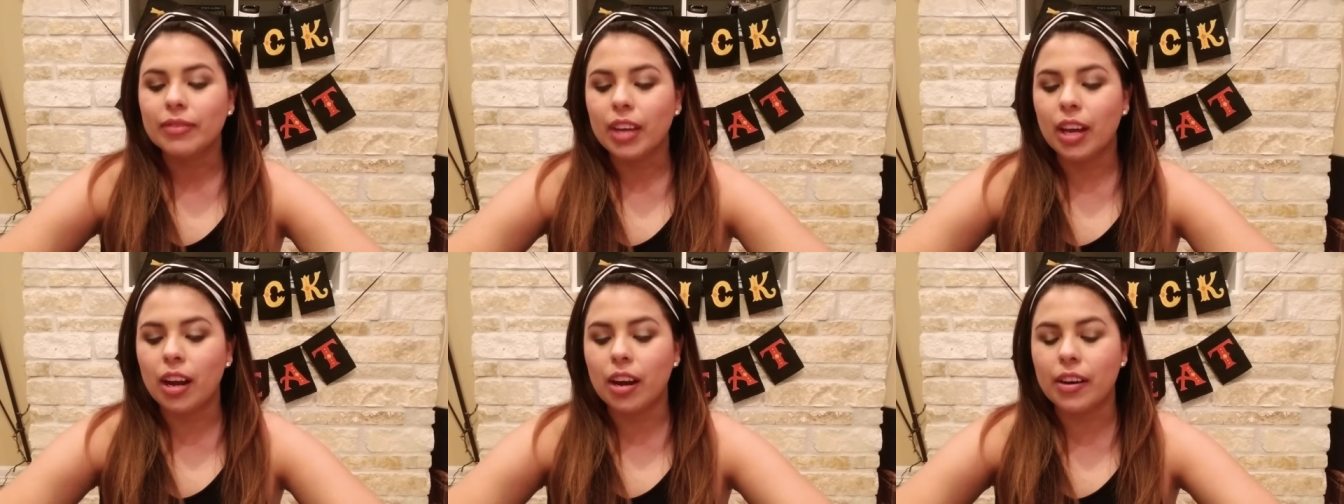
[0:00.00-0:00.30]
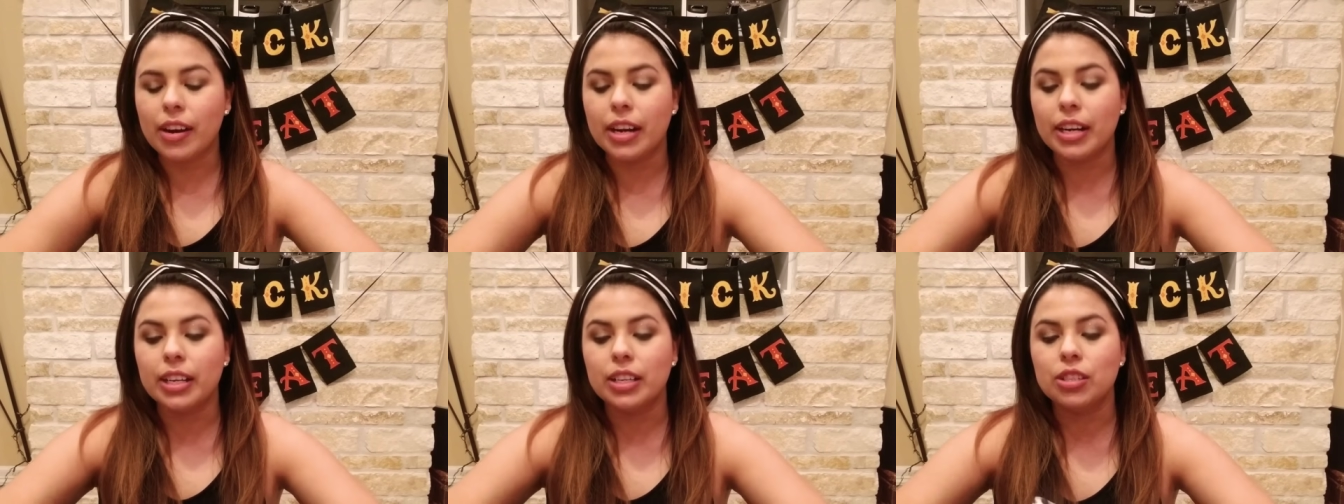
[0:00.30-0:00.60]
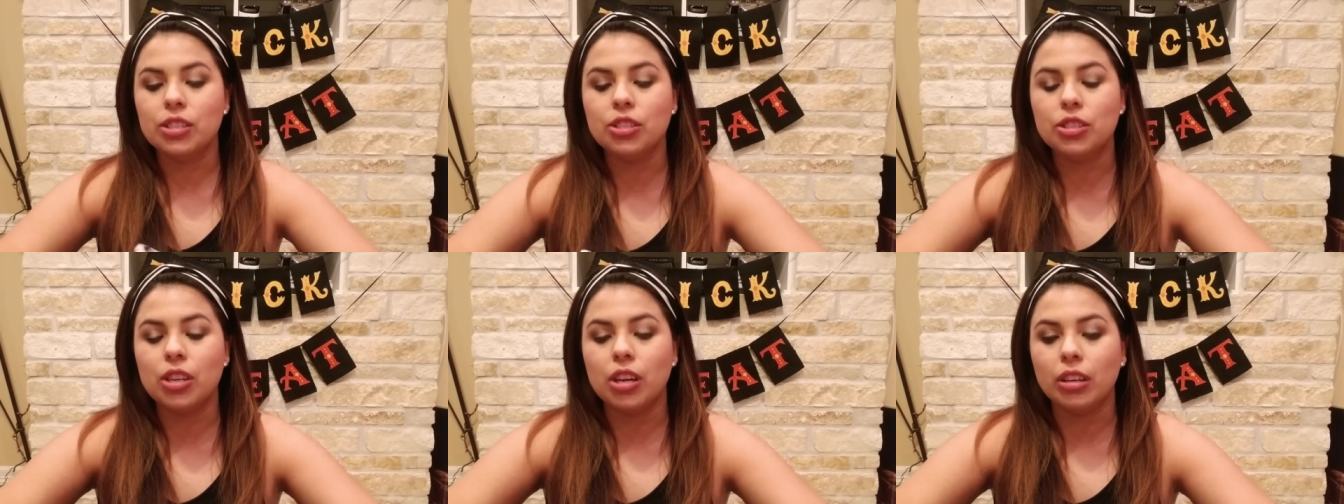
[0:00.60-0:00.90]
Alrighty,
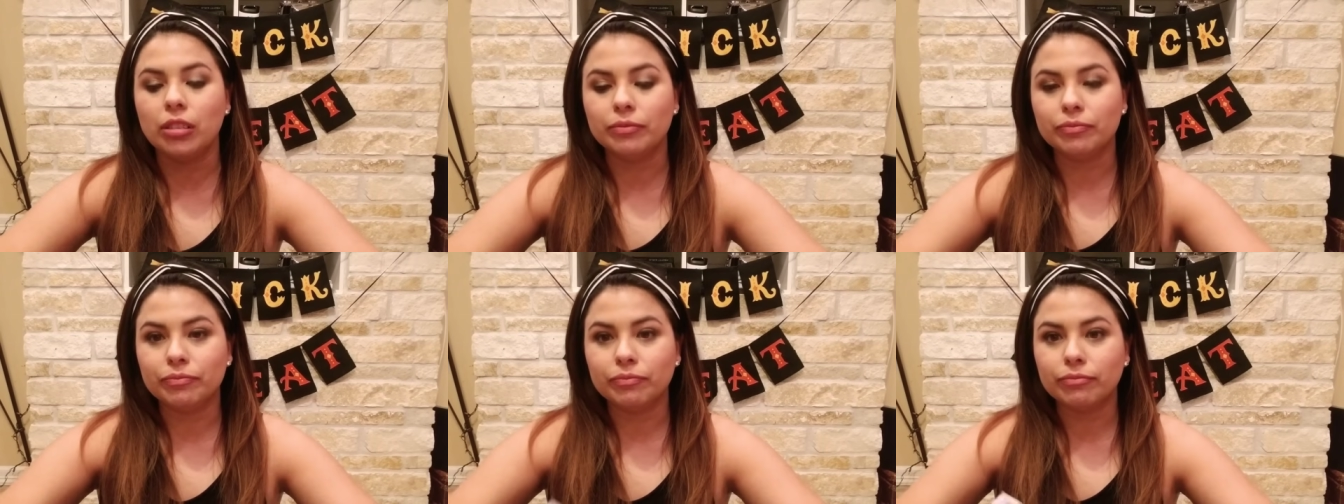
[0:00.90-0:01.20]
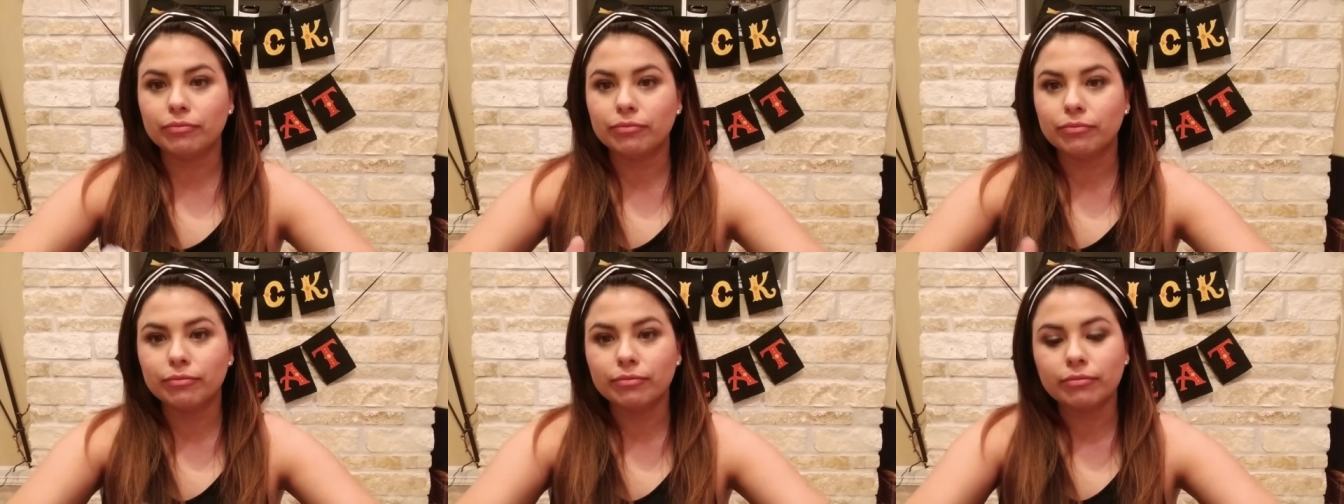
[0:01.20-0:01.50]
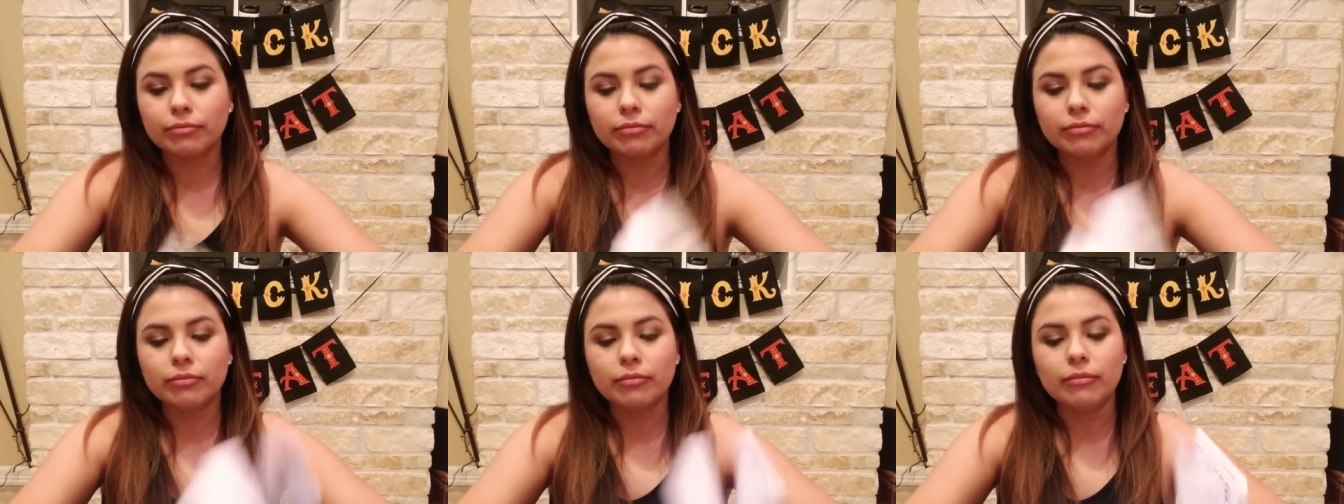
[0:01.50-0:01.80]
so
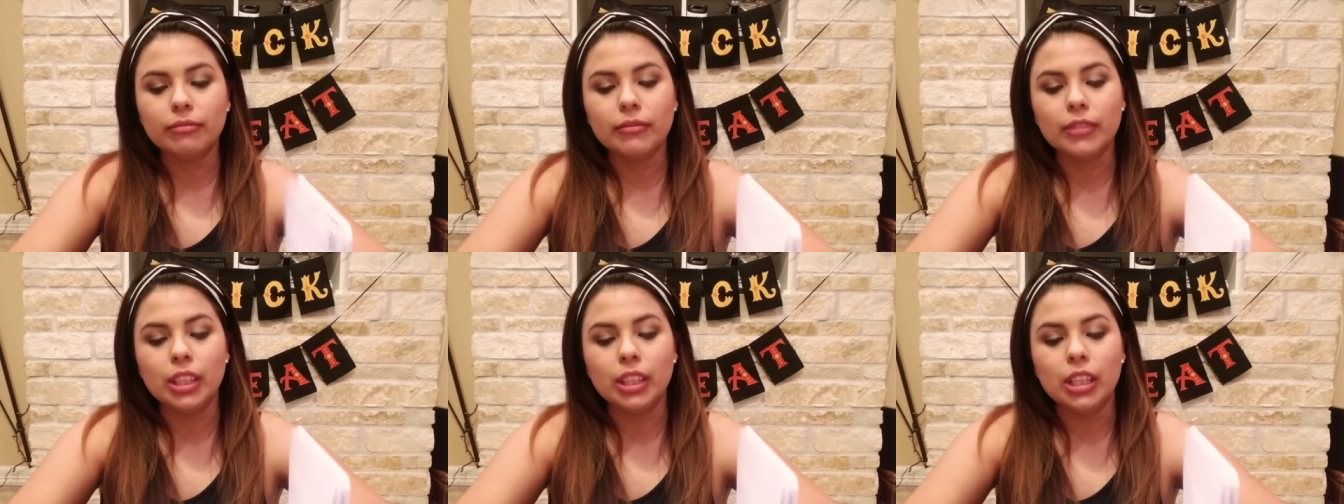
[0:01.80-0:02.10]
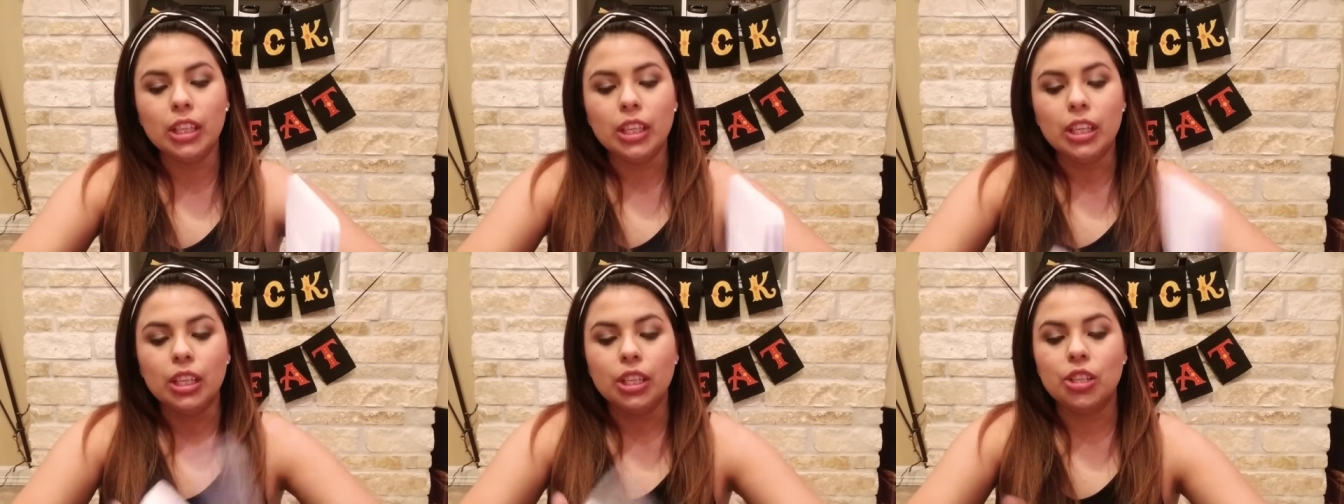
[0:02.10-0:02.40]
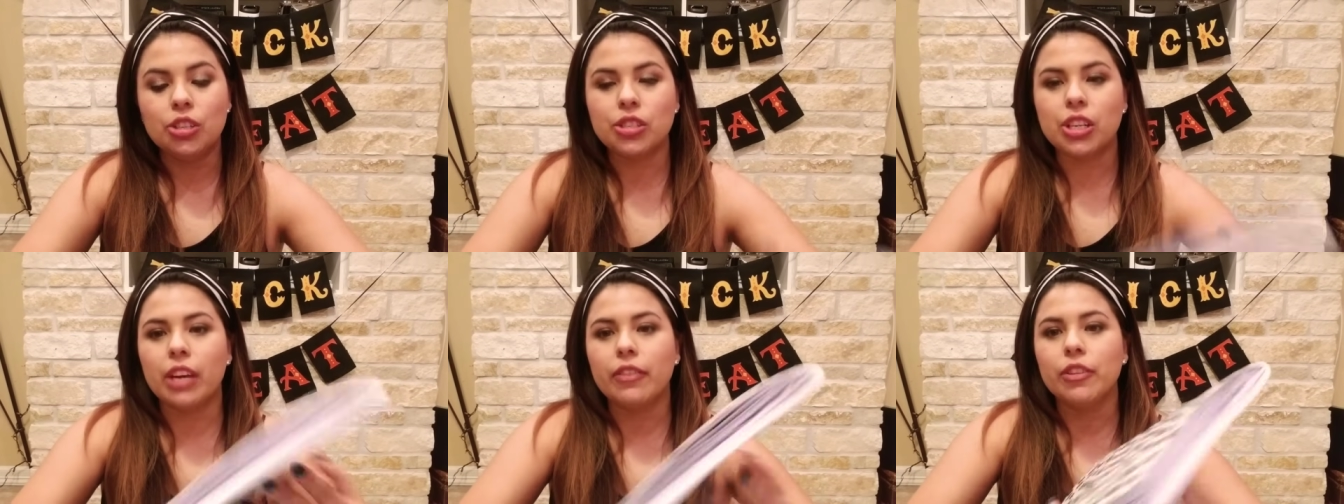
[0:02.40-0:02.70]
you
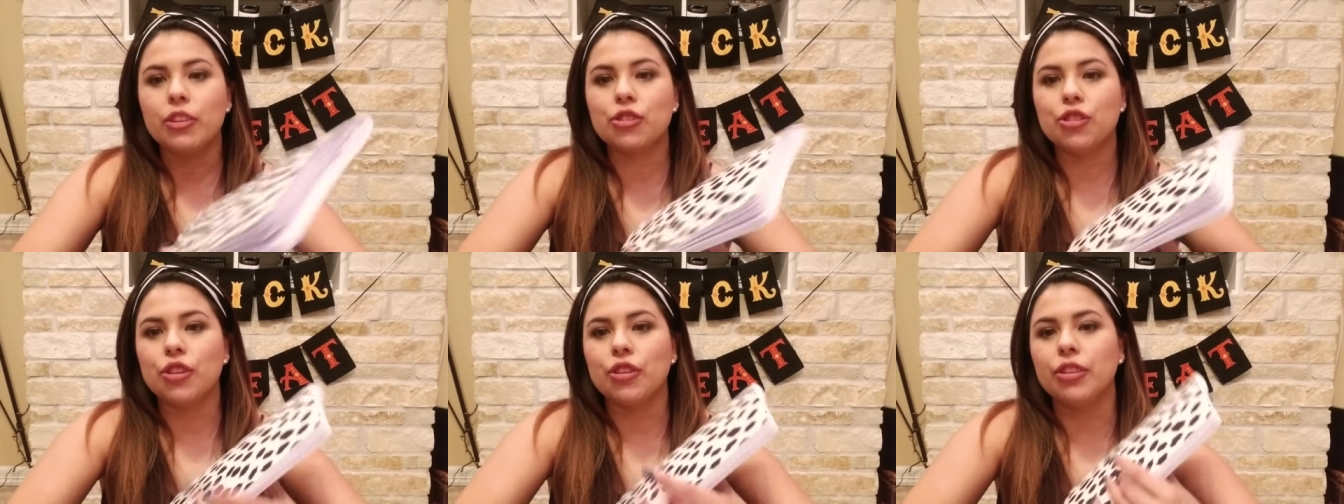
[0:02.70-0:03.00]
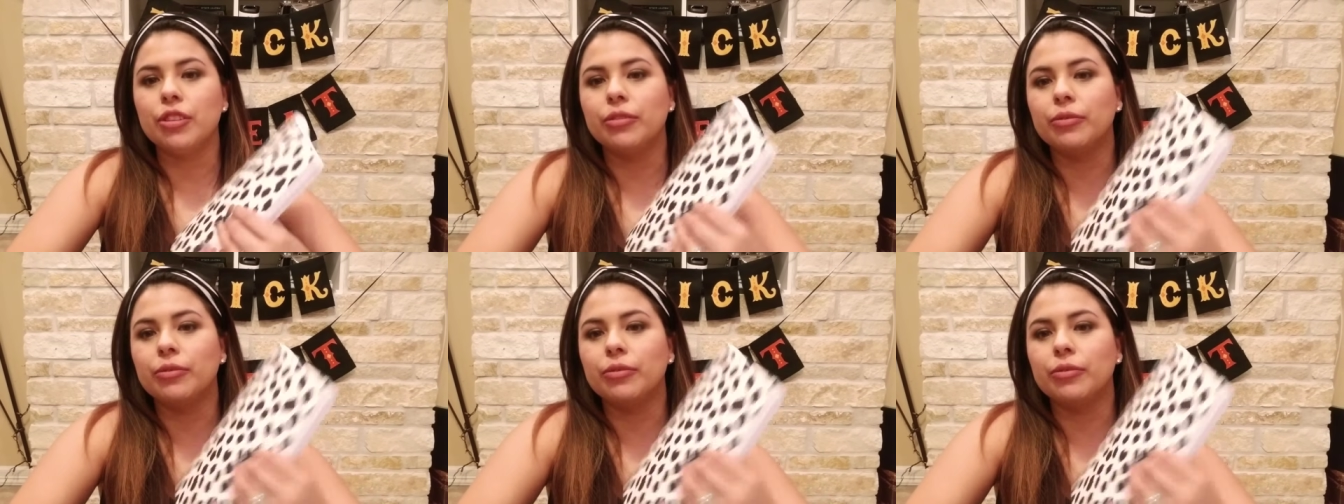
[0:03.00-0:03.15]
should have your journal.